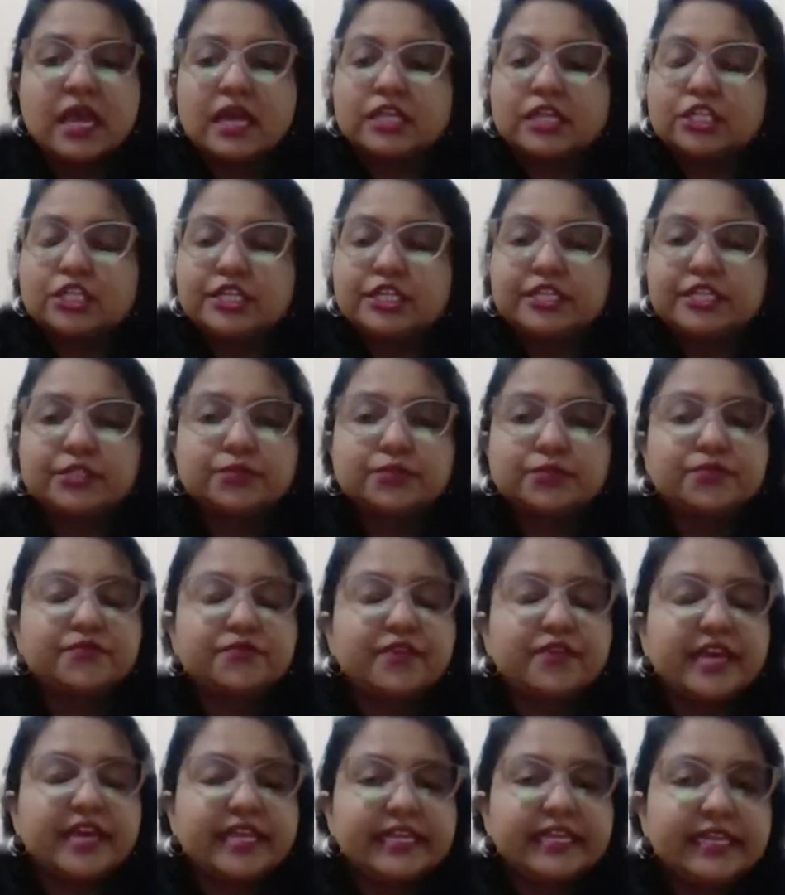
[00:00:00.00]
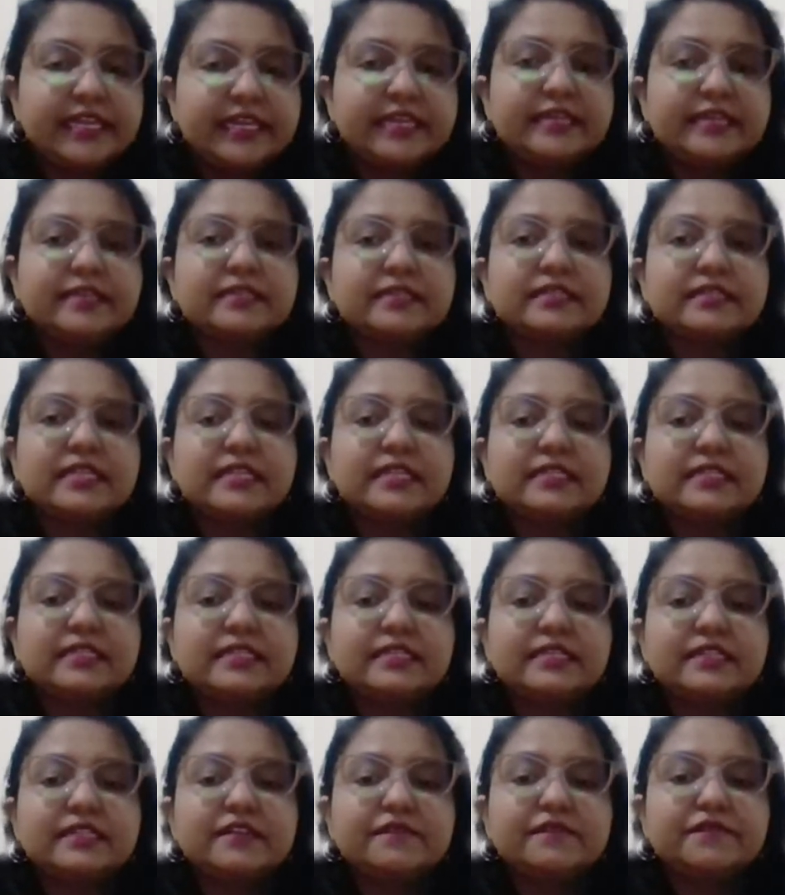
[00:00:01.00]
She is very
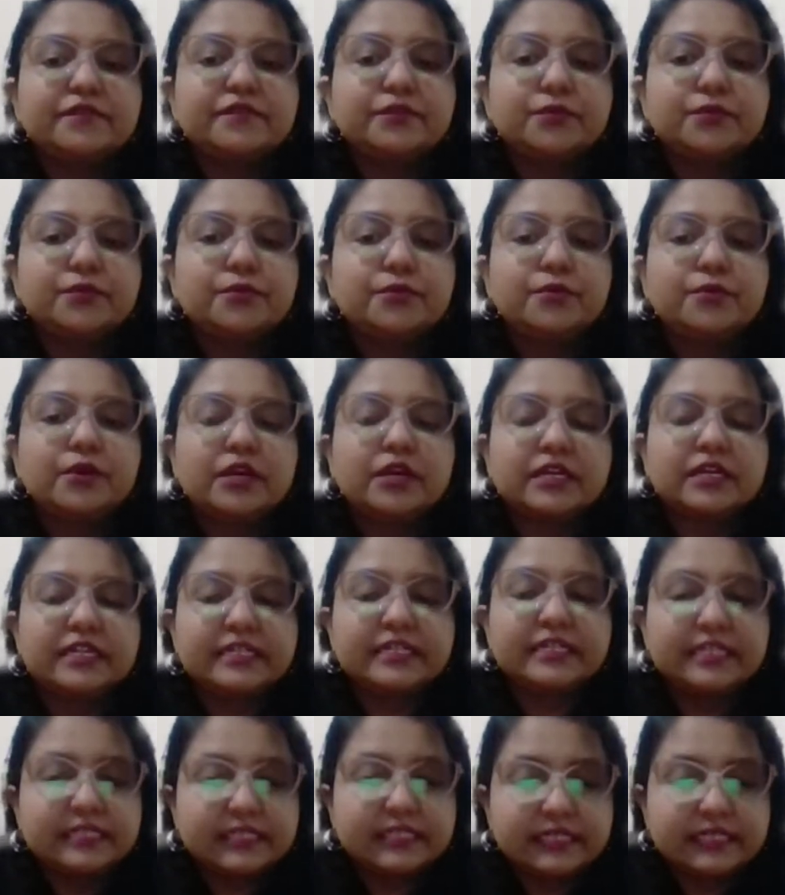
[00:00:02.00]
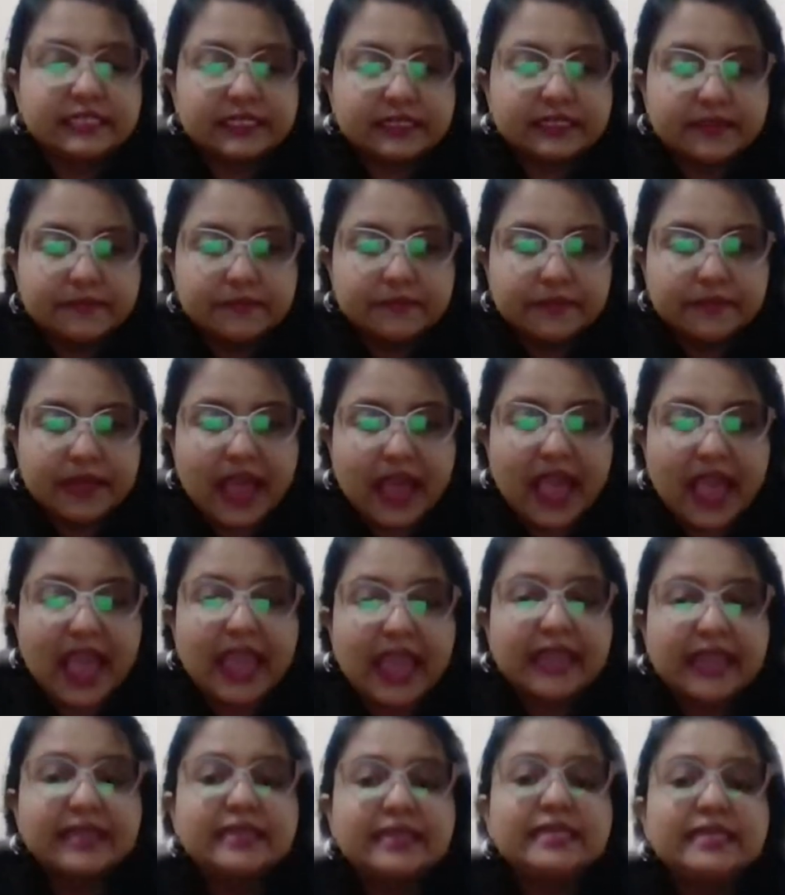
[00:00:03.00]
sensitive to criticism
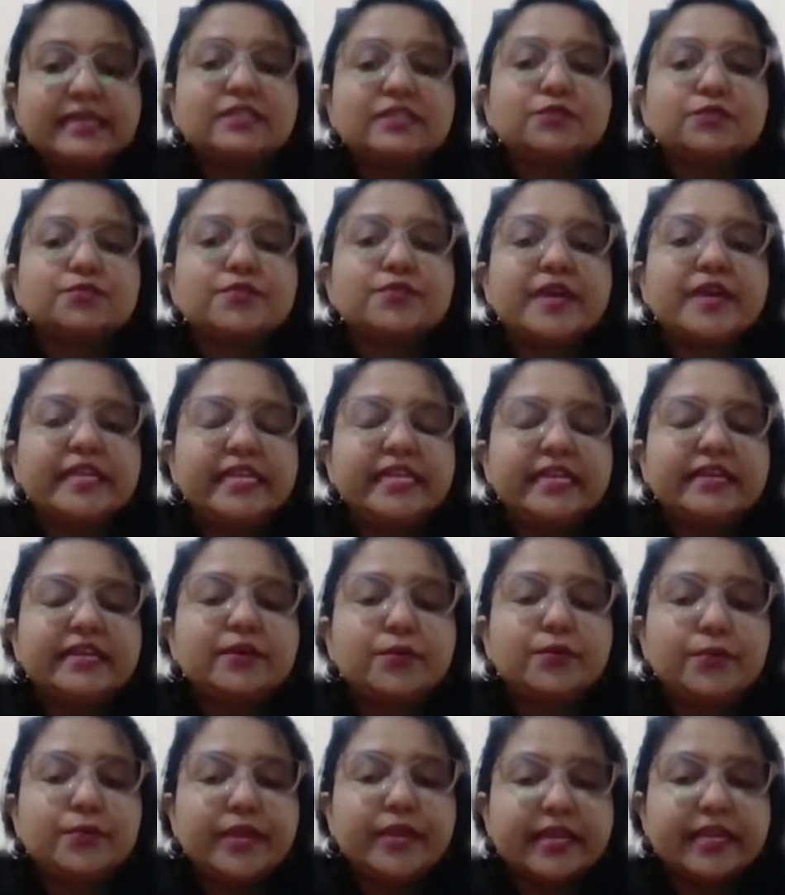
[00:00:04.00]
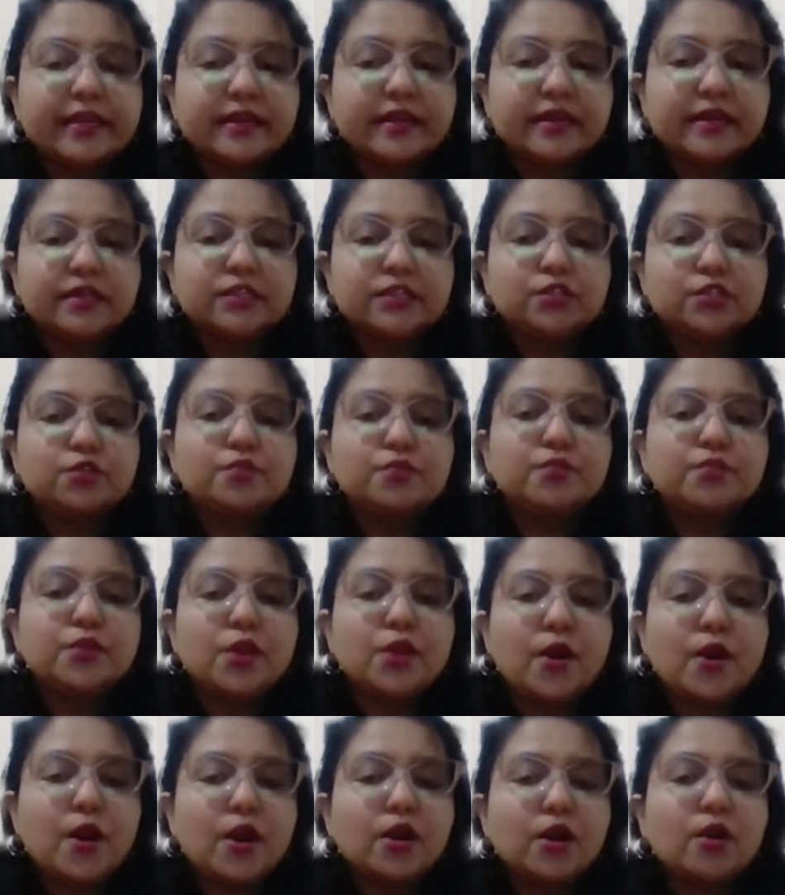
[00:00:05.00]
and is very quick to
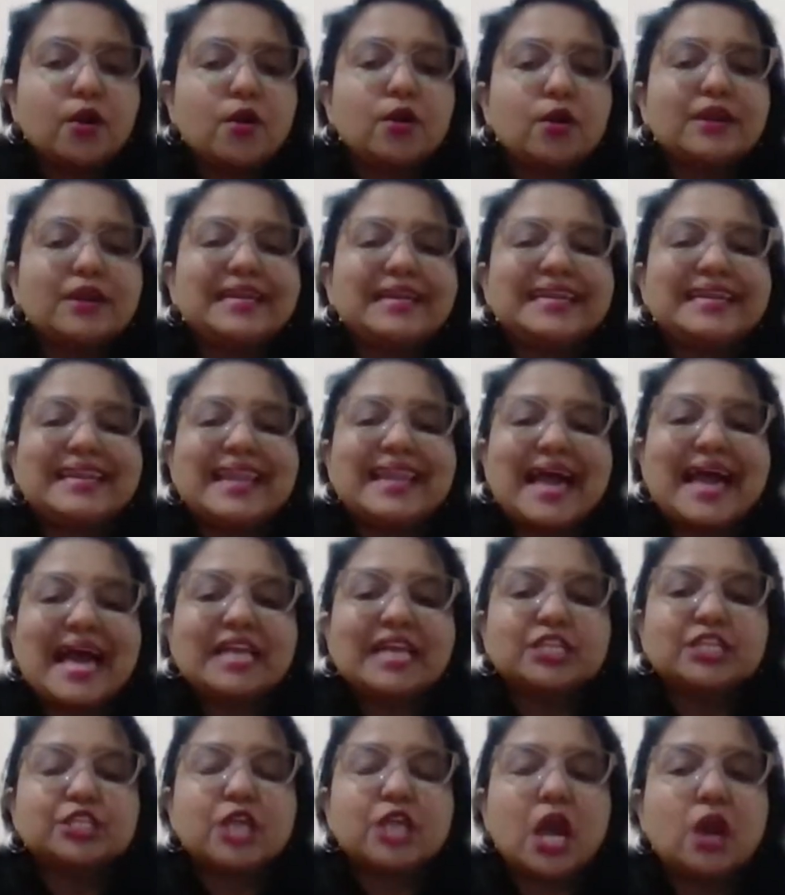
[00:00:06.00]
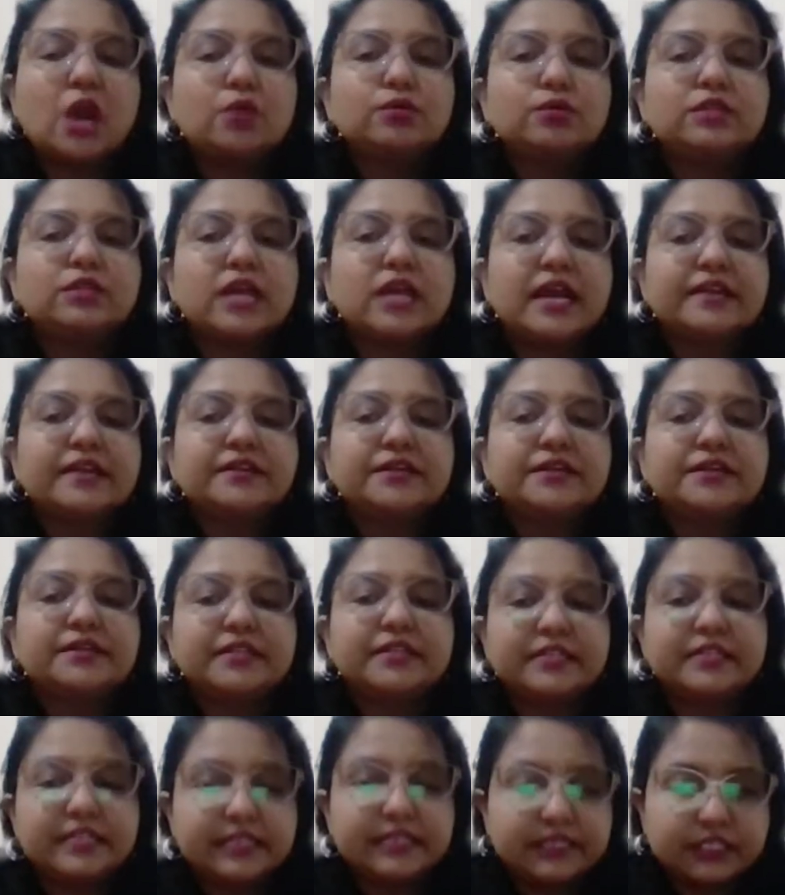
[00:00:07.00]
block or lash out at
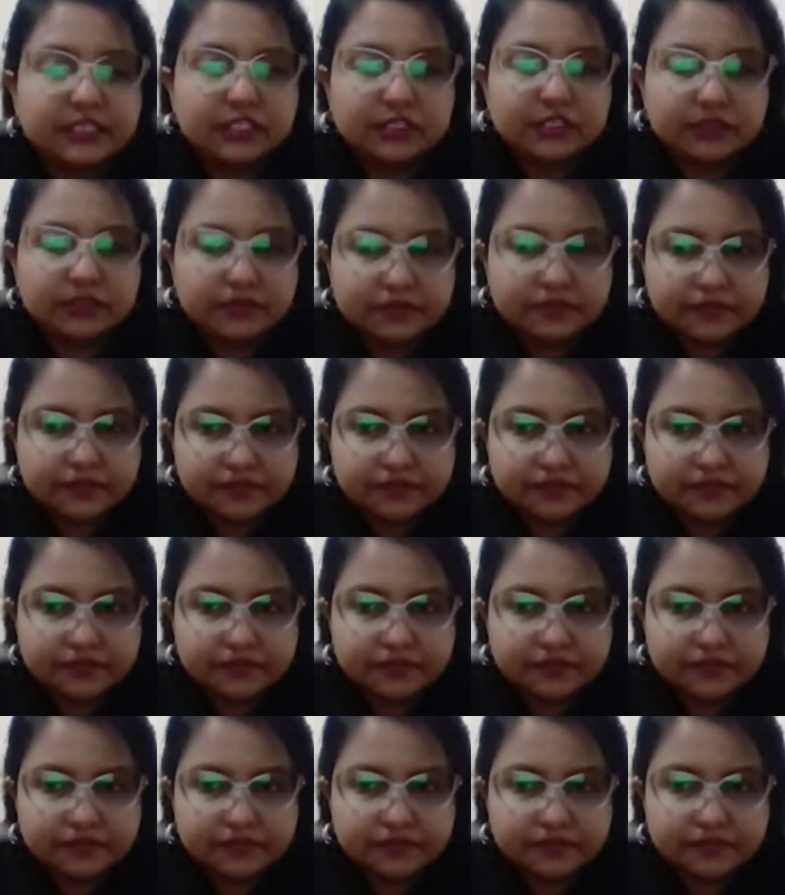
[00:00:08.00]
critics.